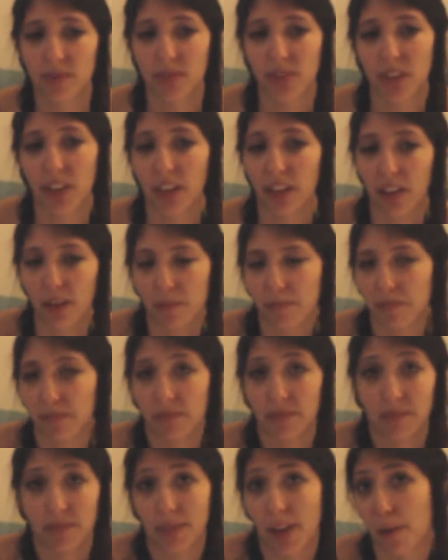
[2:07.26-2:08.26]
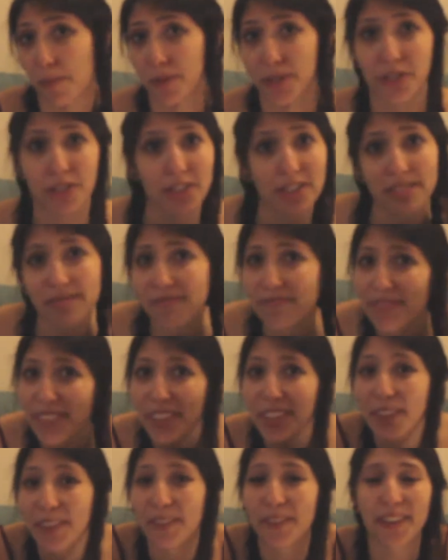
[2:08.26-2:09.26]
the competition in
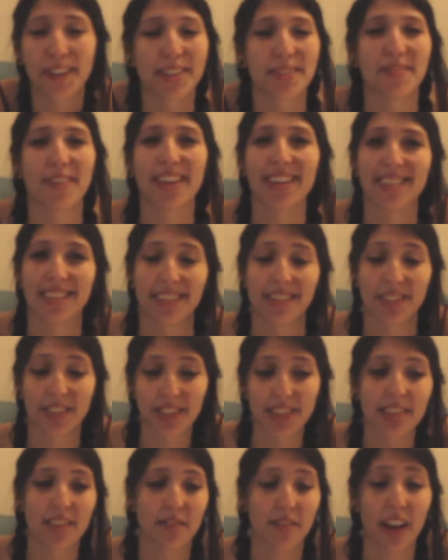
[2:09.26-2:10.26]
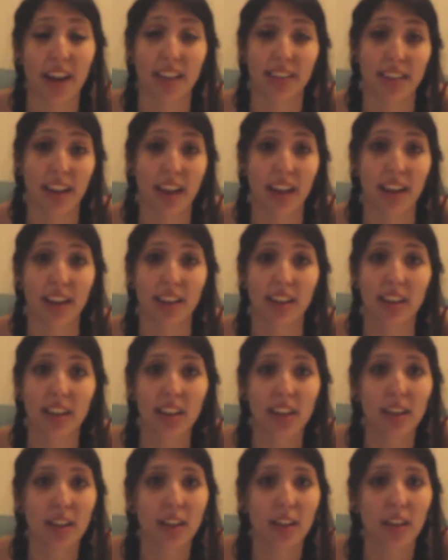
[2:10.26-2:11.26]
the workspace, and just the fact that
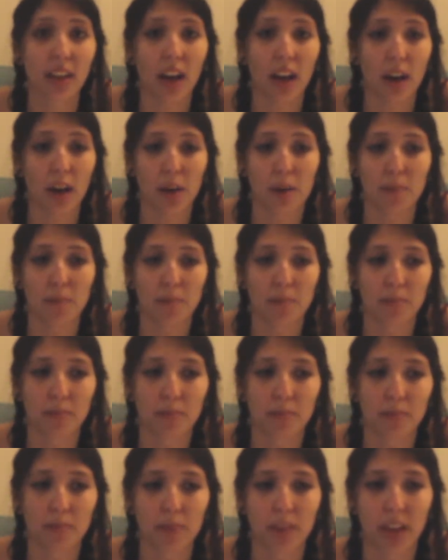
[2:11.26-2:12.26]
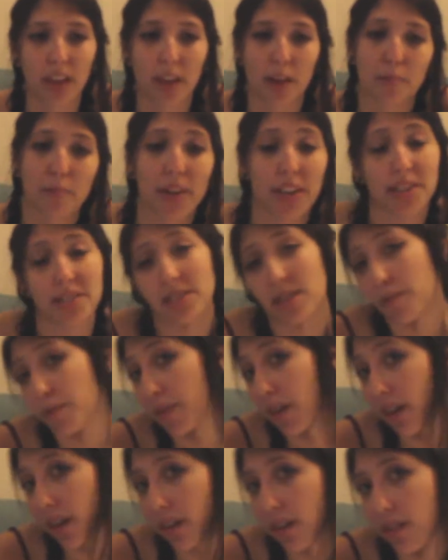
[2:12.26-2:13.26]
it may seem
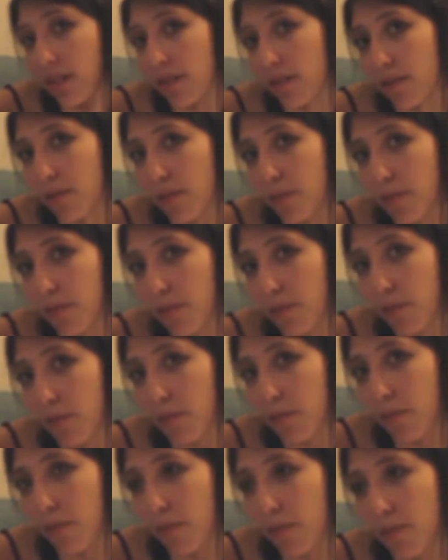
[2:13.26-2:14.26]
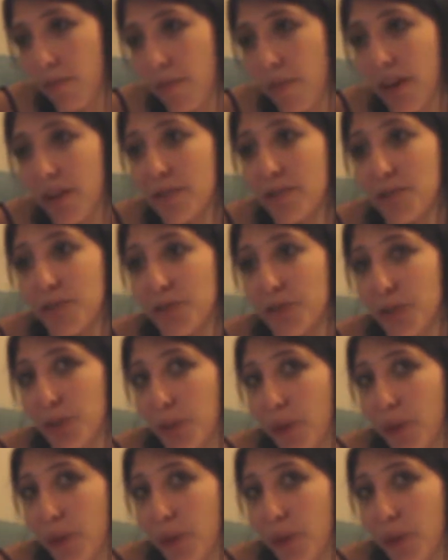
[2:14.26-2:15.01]
that men do